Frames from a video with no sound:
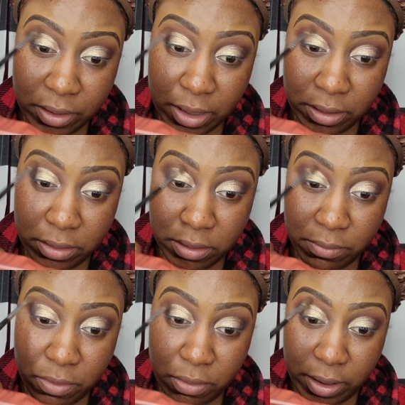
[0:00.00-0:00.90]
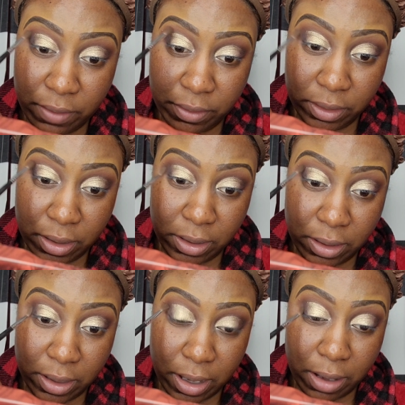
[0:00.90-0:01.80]
just kind of smoke
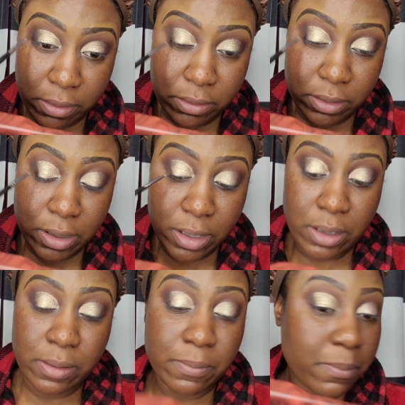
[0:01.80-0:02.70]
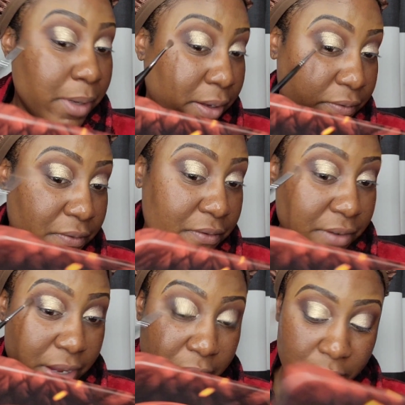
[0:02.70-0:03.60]
everything out. Being
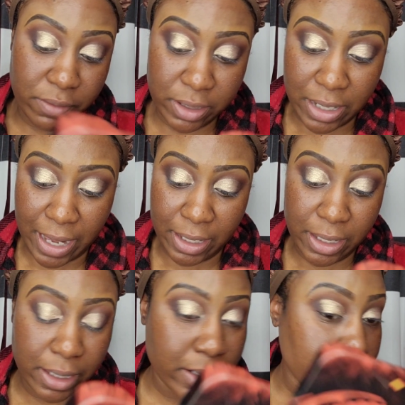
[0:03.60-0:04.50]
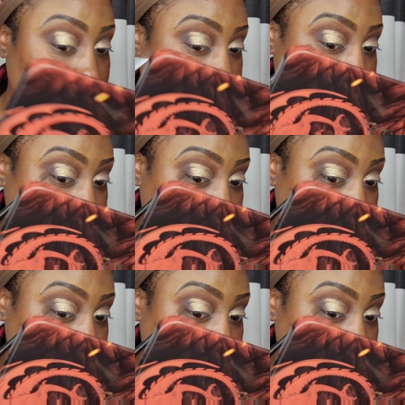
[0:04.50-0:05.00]
very light-handed.